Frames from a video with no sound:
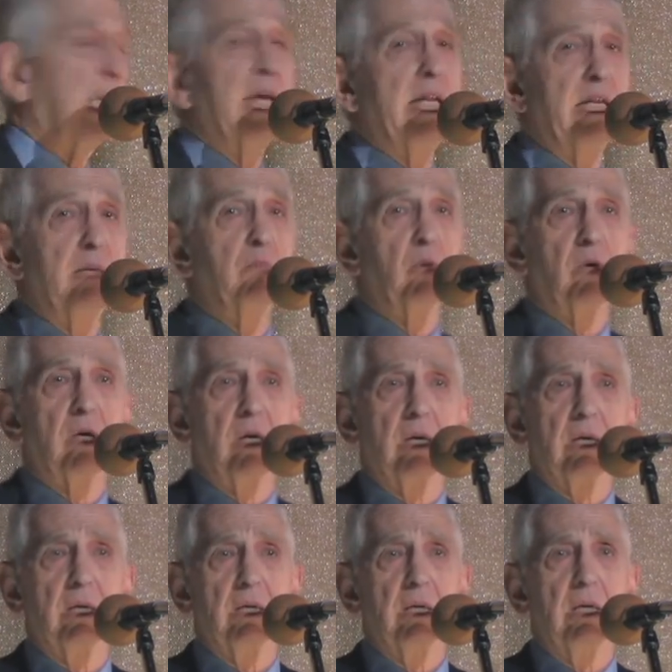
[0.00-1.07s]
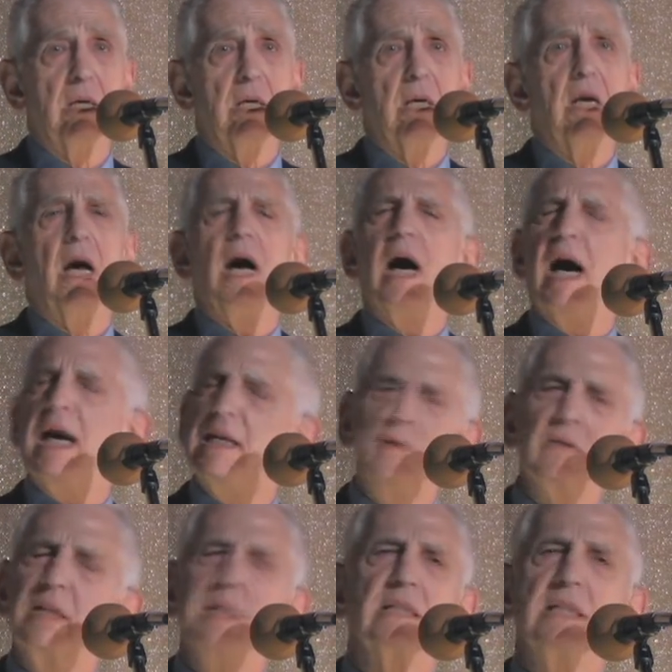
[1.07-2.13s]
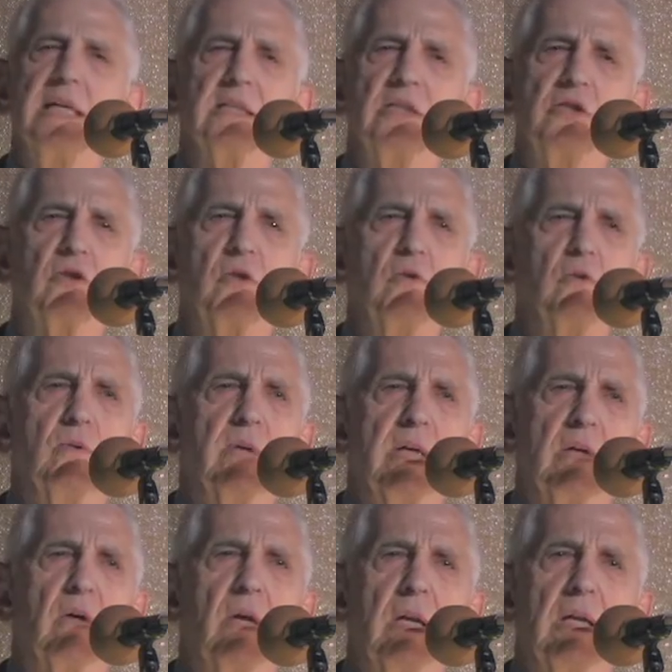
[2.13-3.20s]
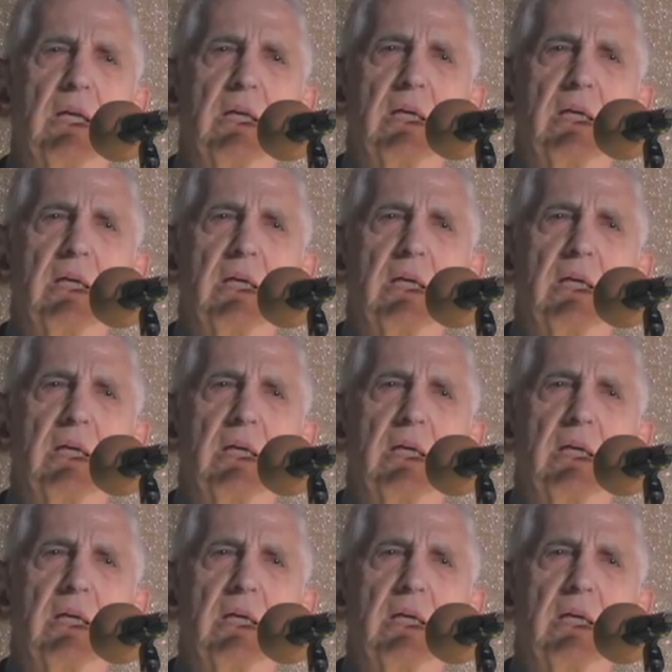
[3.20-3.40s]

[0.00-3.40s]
anymore. I don't think that's true at all.